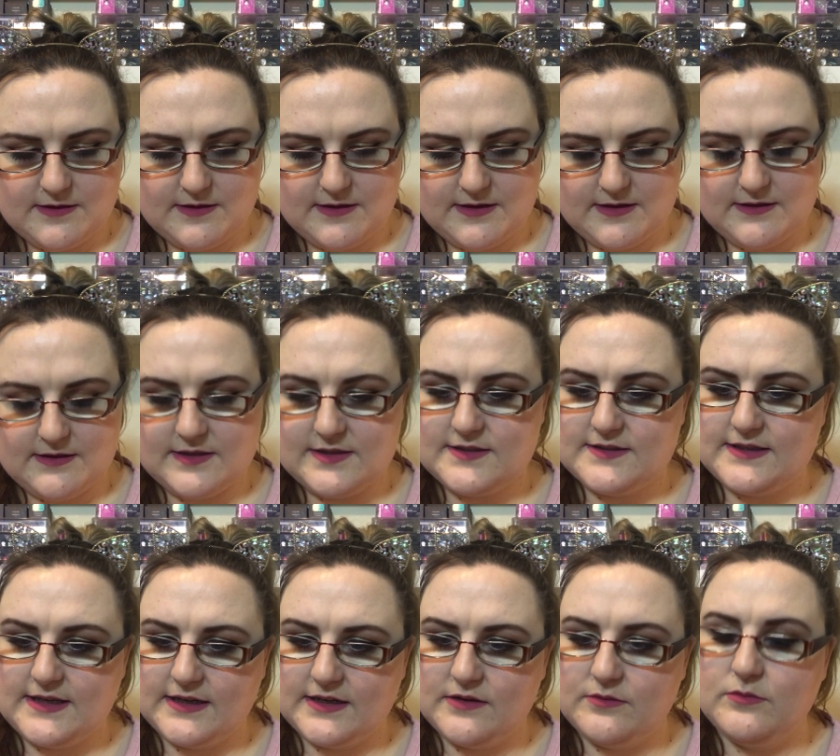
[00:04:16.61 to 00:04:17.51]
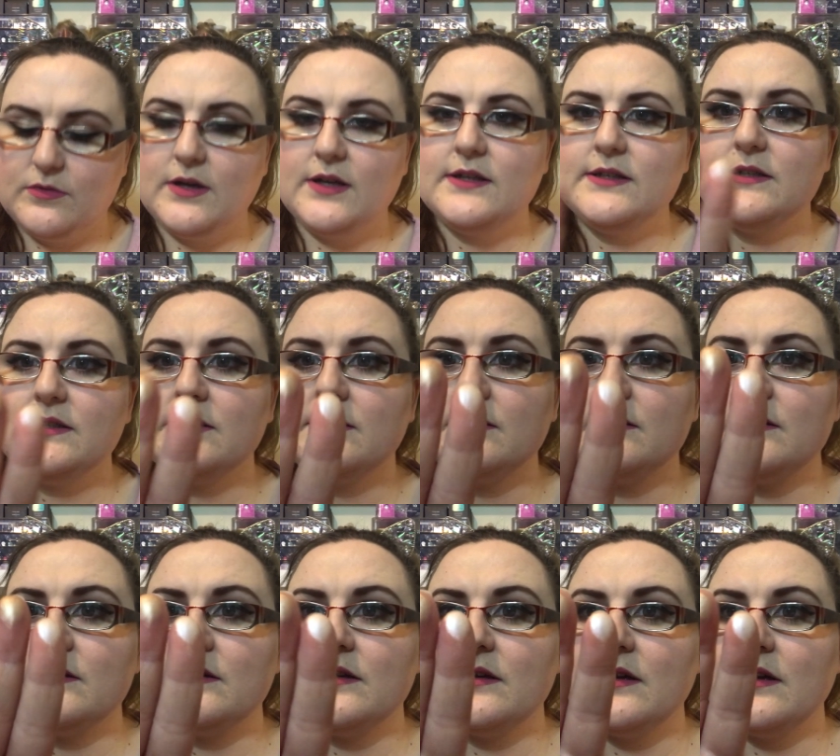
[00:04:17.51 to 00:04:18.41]
and the second one.
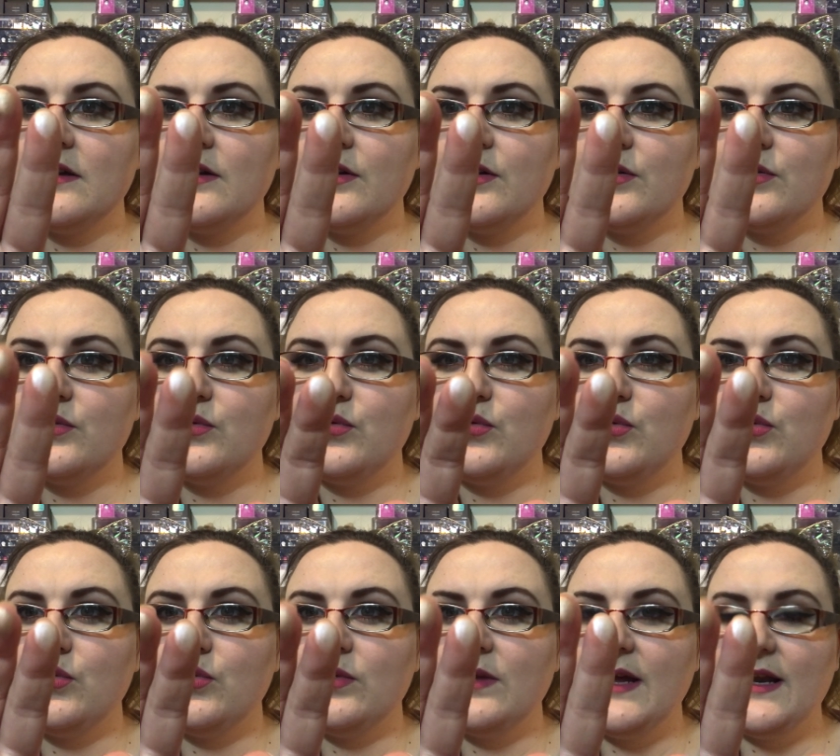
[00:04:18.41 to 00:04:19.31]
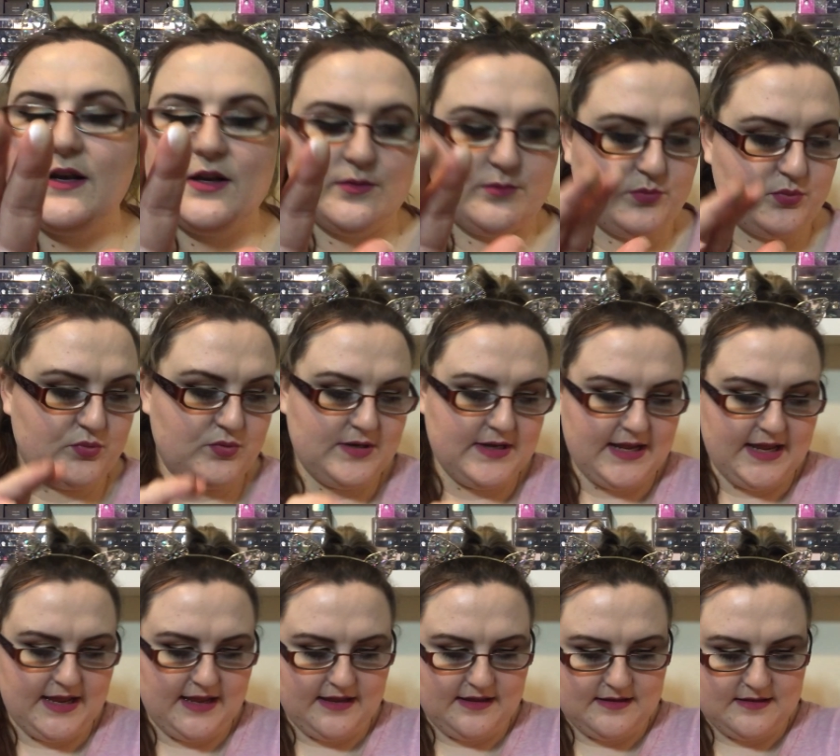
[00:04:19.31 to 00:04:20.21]
Ooh, they look
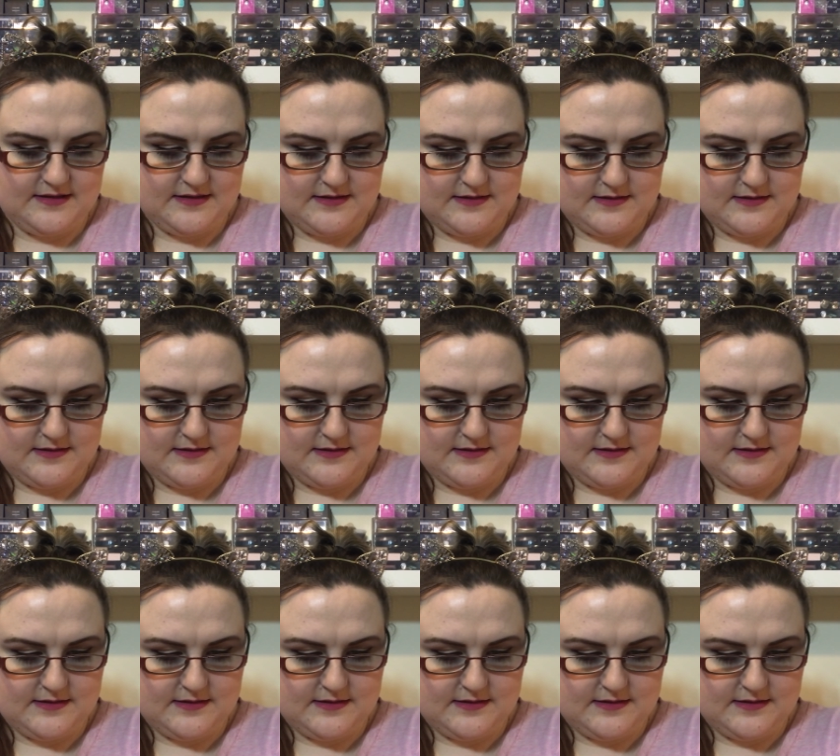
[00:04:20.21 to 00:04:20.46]
pretty.